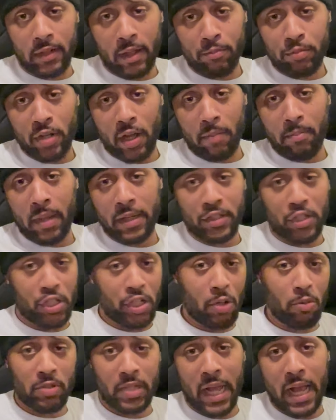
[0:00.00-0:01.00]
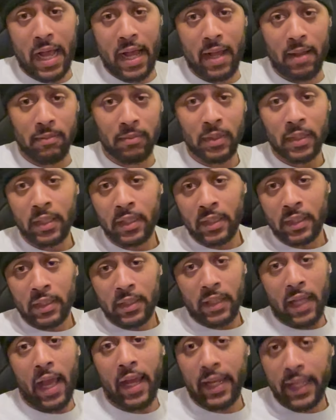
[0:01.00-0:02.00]
I'm talking about the Showtime,
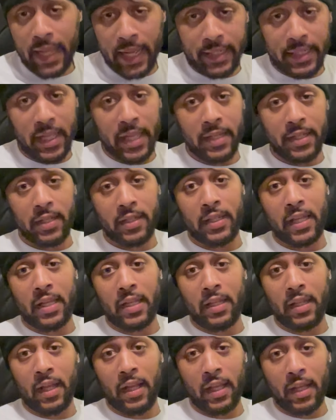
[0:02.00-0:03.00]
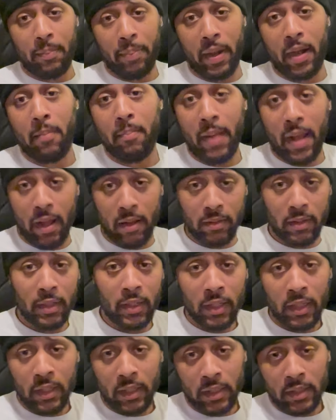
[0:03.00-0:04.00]
how they got the, the uh, Paramount.
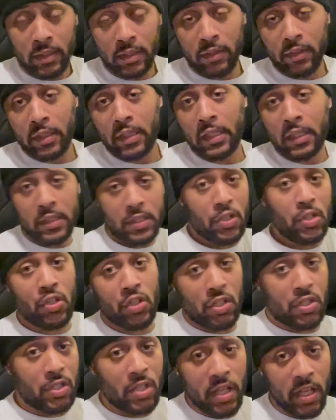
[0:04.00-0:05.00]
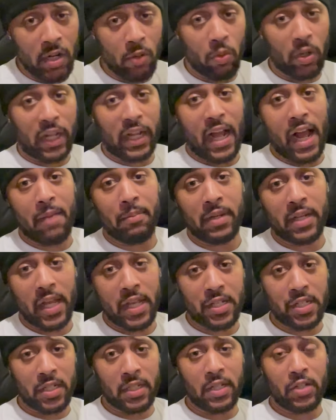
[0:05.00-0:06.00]
Just hit them with a
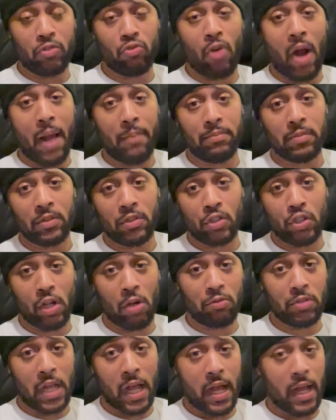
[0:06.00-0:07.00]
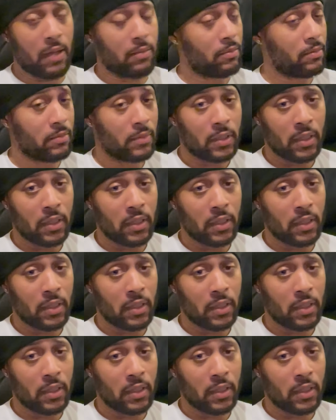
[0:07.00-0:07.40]
combination and drop Showtime.